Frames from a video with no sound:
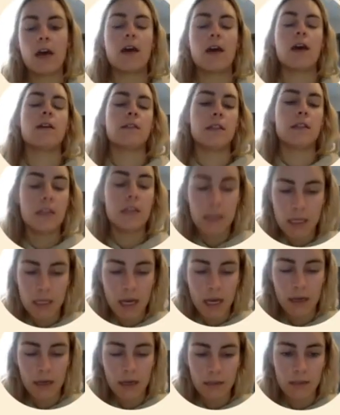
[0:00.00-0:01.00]
as easy
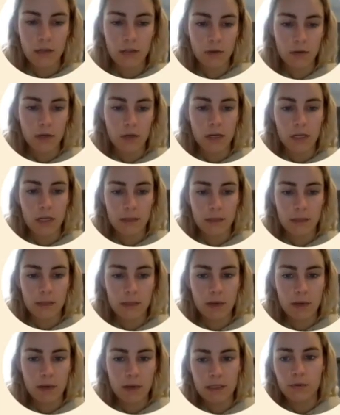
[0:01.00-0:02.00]
access to it as
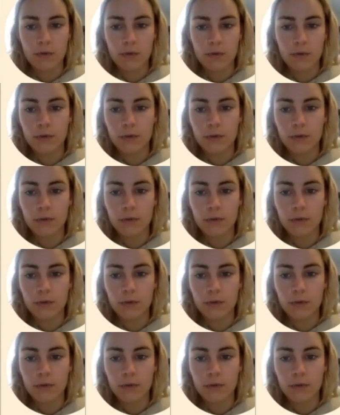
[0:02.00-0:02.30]
possible.